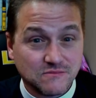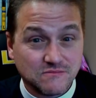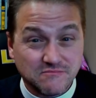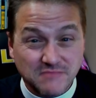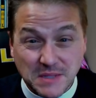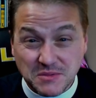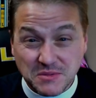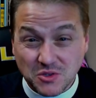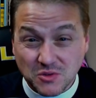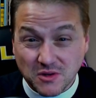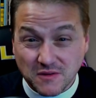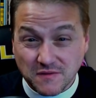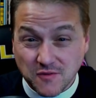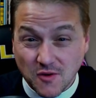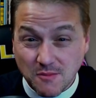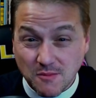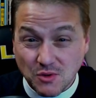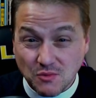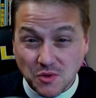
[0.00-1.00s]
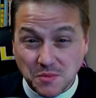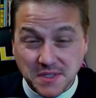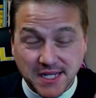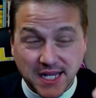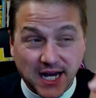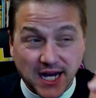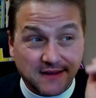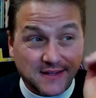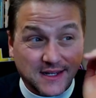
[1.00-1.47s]
Maybe you were a former Roman
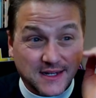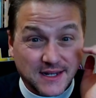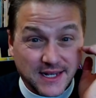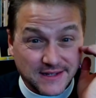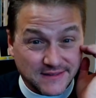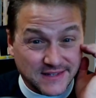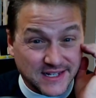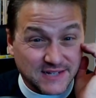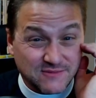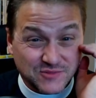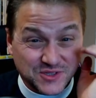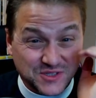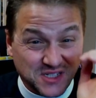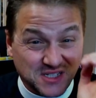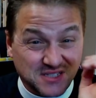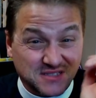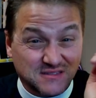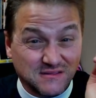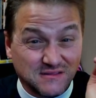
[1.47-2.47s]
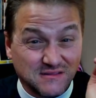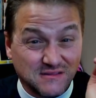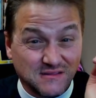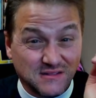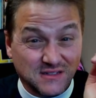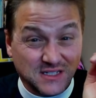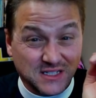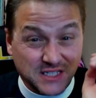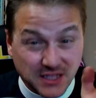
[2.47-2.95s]
Catholic and Lent was just
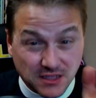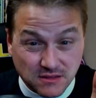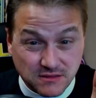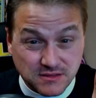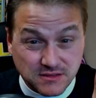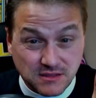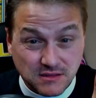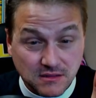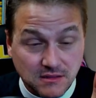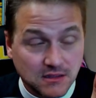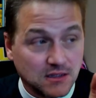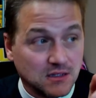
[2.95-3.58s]
guilt.